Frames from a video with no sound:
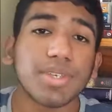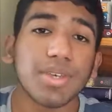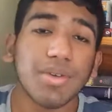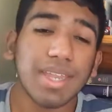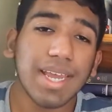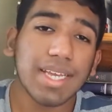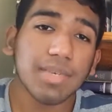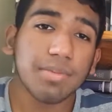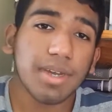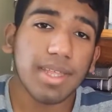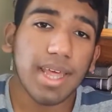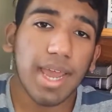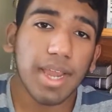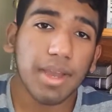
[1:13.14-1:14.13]
So the next
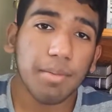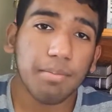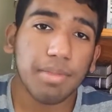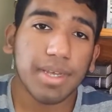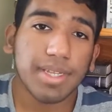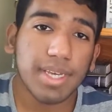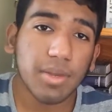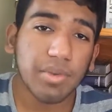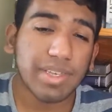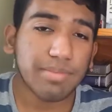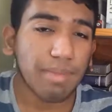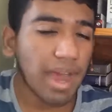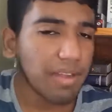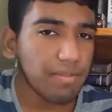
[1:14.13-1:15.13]
book that I completed
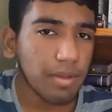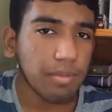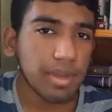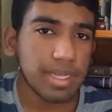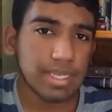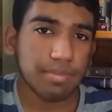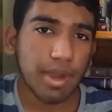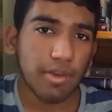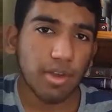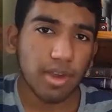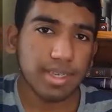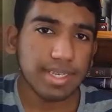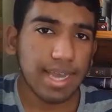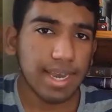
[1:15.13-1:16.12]
was Bad Feminist by
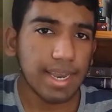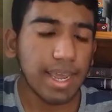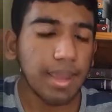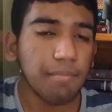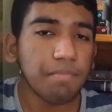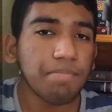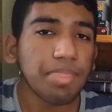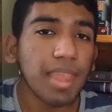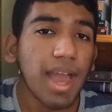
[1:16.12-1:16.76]
Roxane Gay.